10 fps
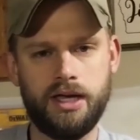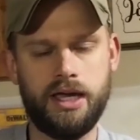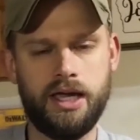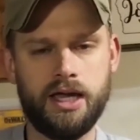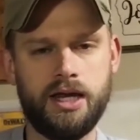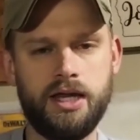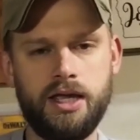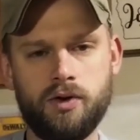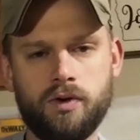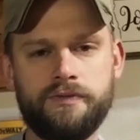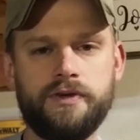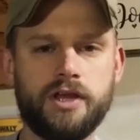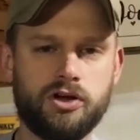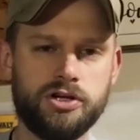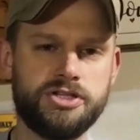and in order for the
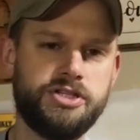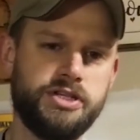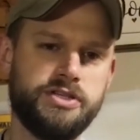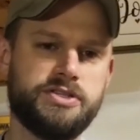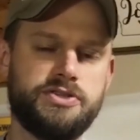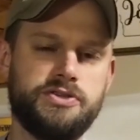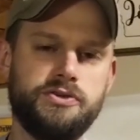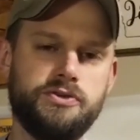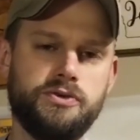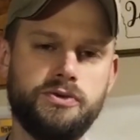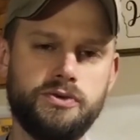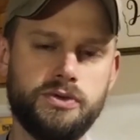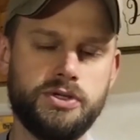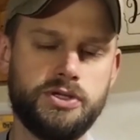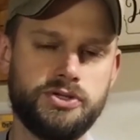Christians to
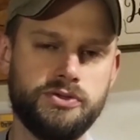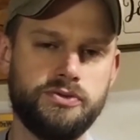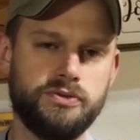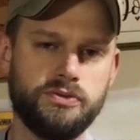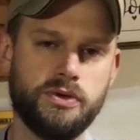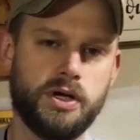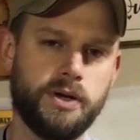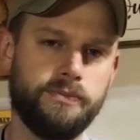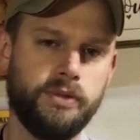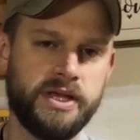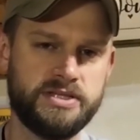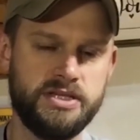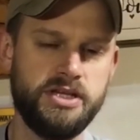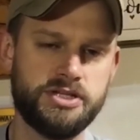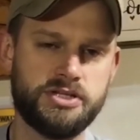to uh, lay
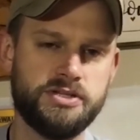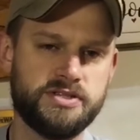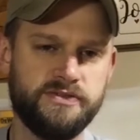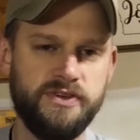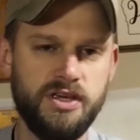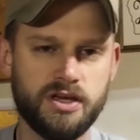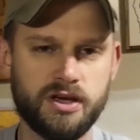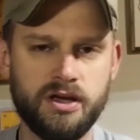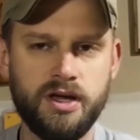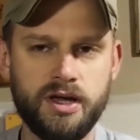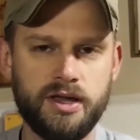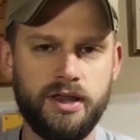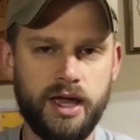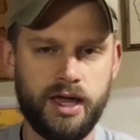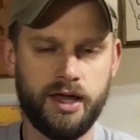siege to Sevilla,
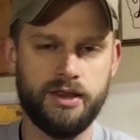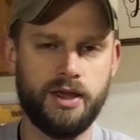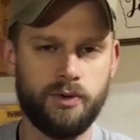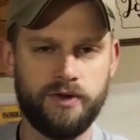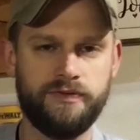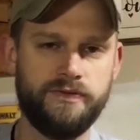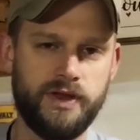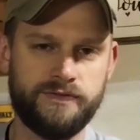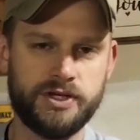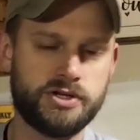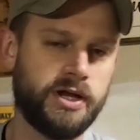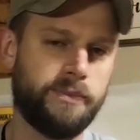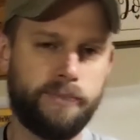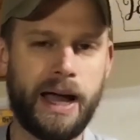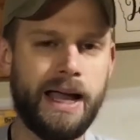uh, they would have if they tried to
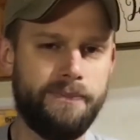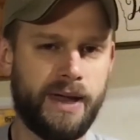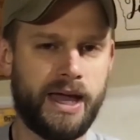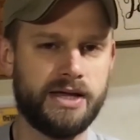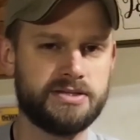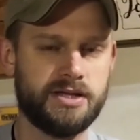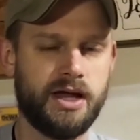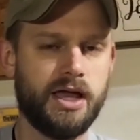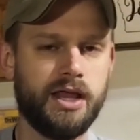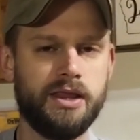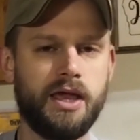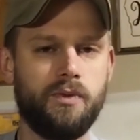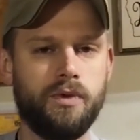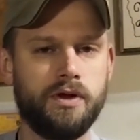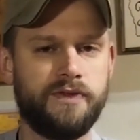bypass Jaén, they
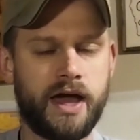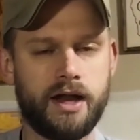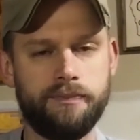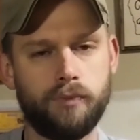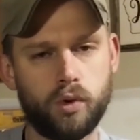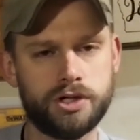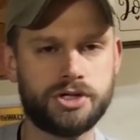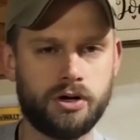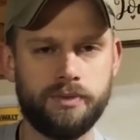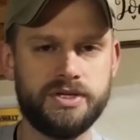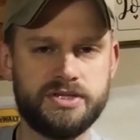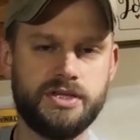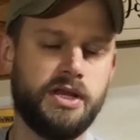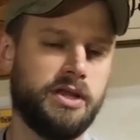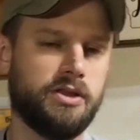would have had a Moorish army
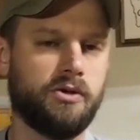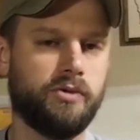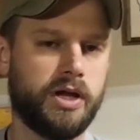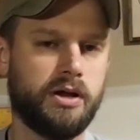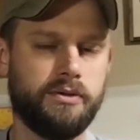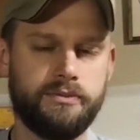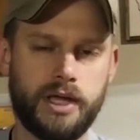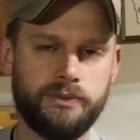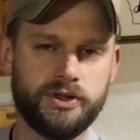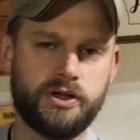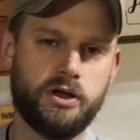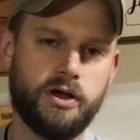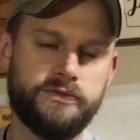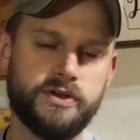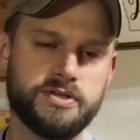sitting in their rear, able to cut
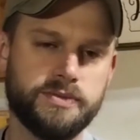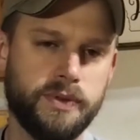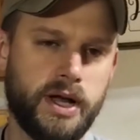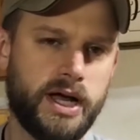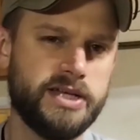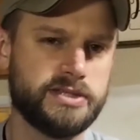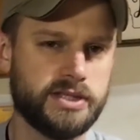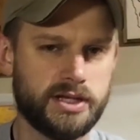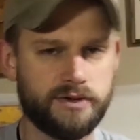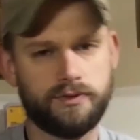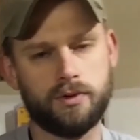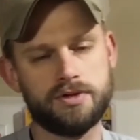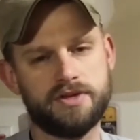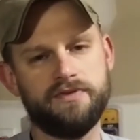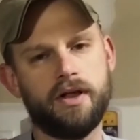off their supplies and then of
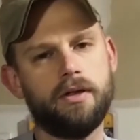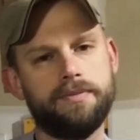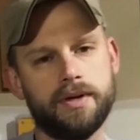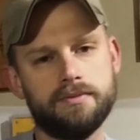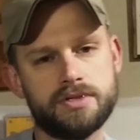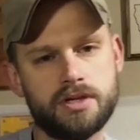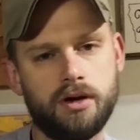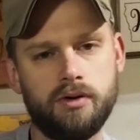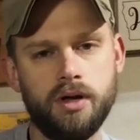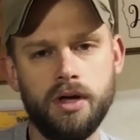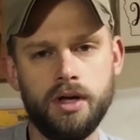course envelop them. So.